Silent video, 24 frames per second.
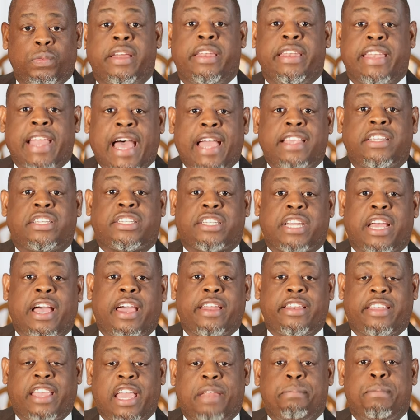A nice
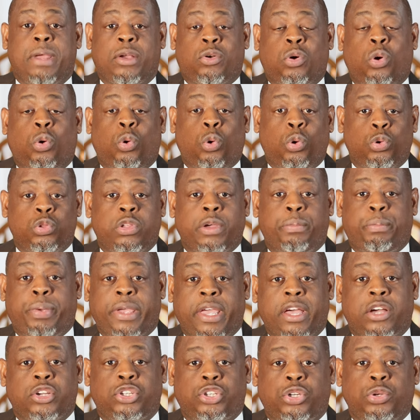shine can make an older
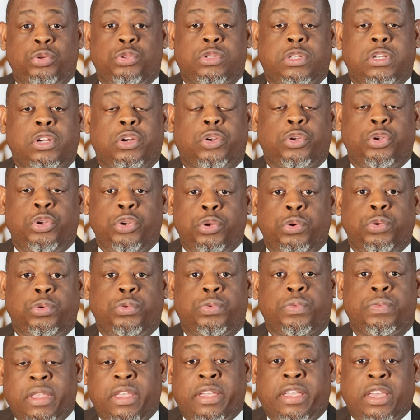pair of shoes look new.
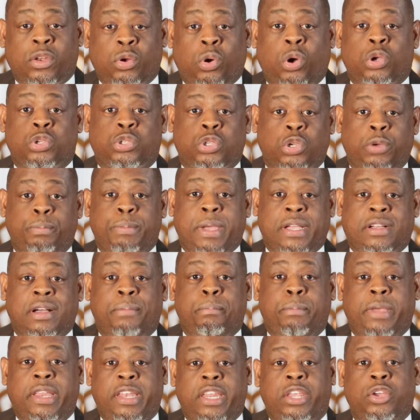It can also make a
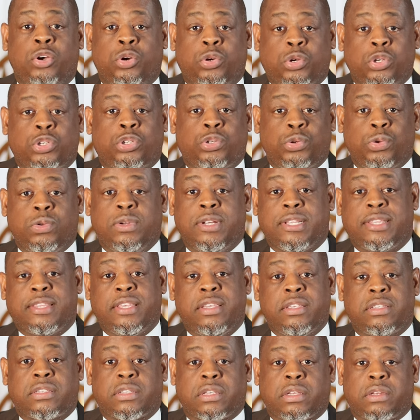mediocre shoe look
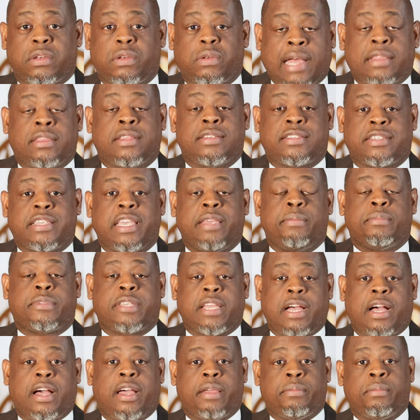decent. At the same
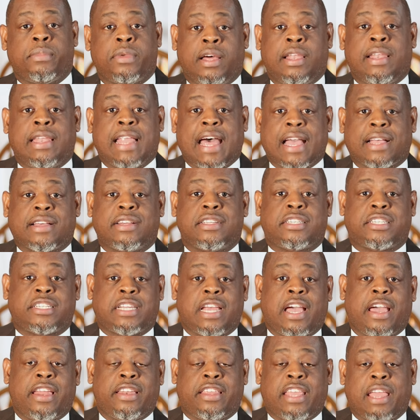time, a lack of
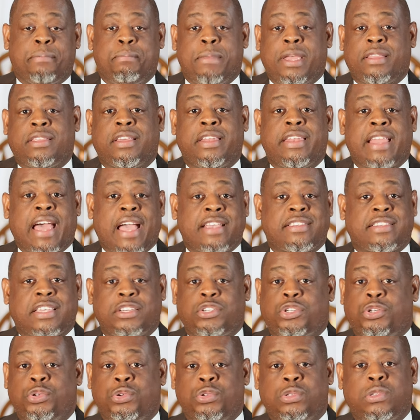shine can make the
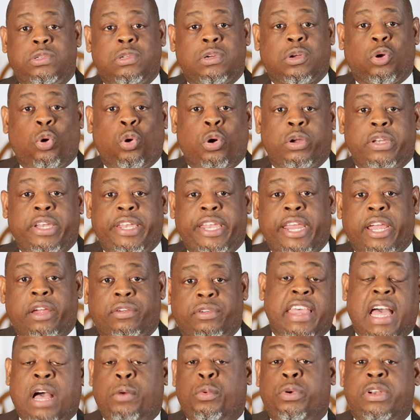nicest shoes look ordinary.
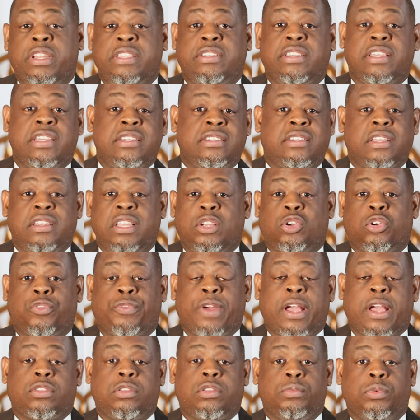That one is easily
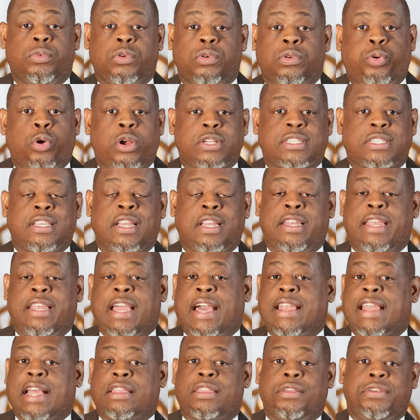correctable. Personally,
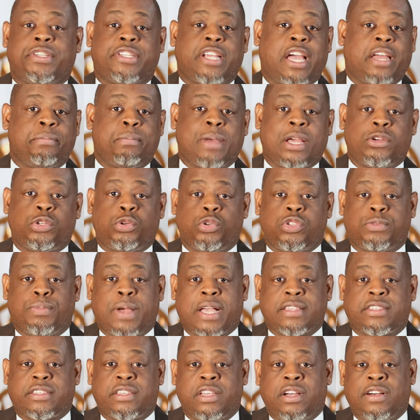I like to shine my shoes
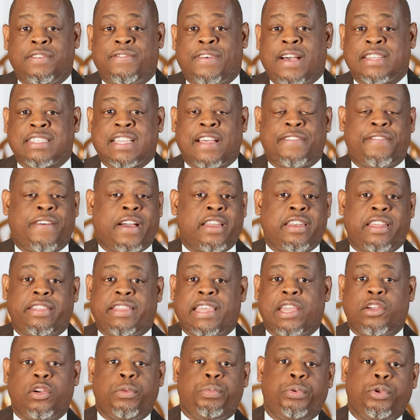myself as I find it
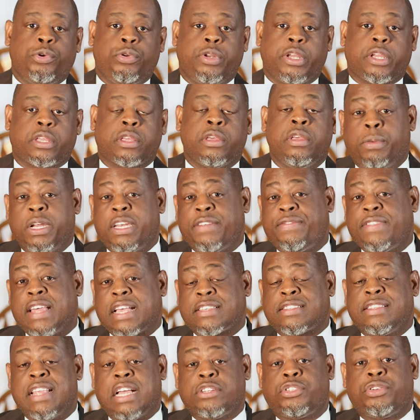therapeutic. But if
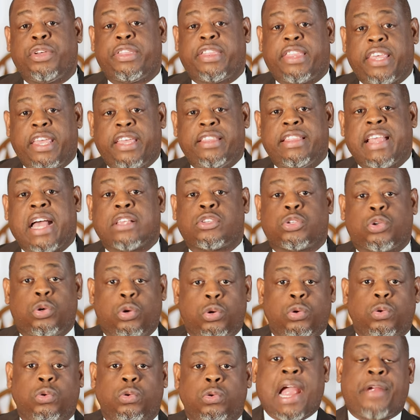that's not your thing, that's
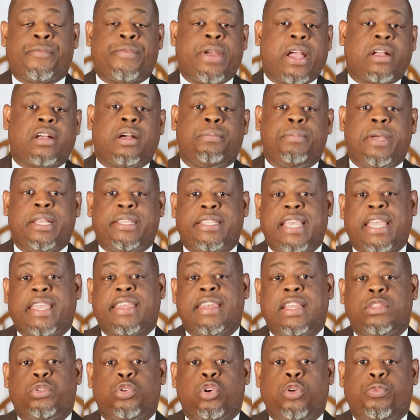cool. I recommend
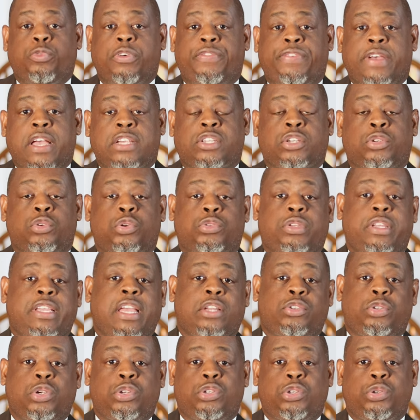taking it to a professional to
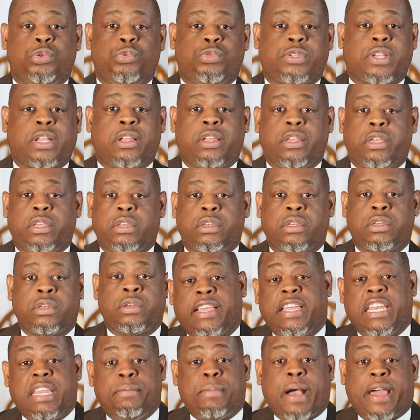get your shoes clean.
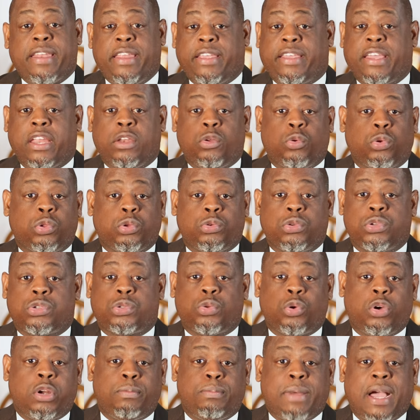Anybody can go to the
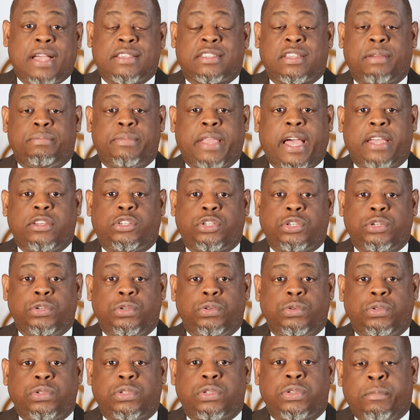store and buy some nice
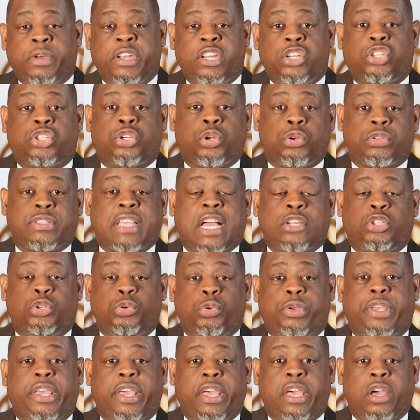shoes, but it shows that
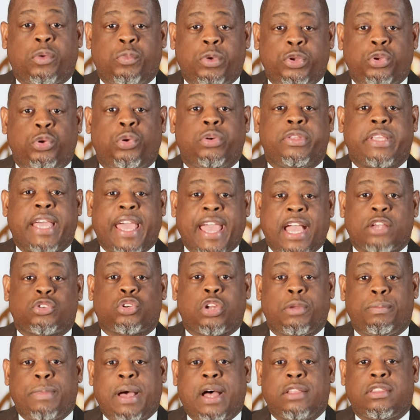you care when you go the
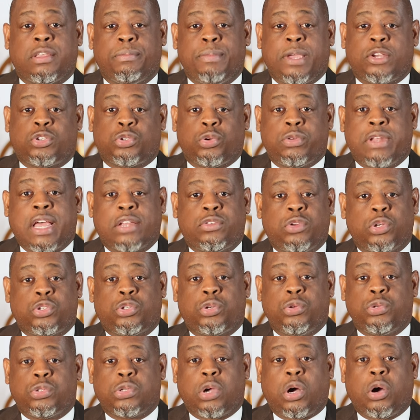extra mile to make sure that your
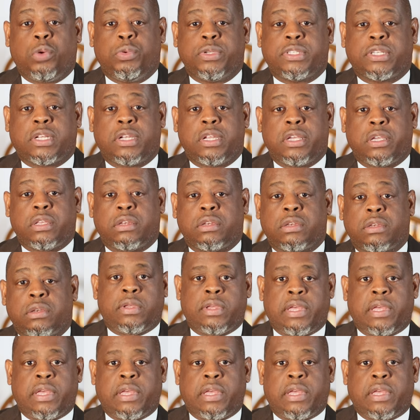shoes are always clean.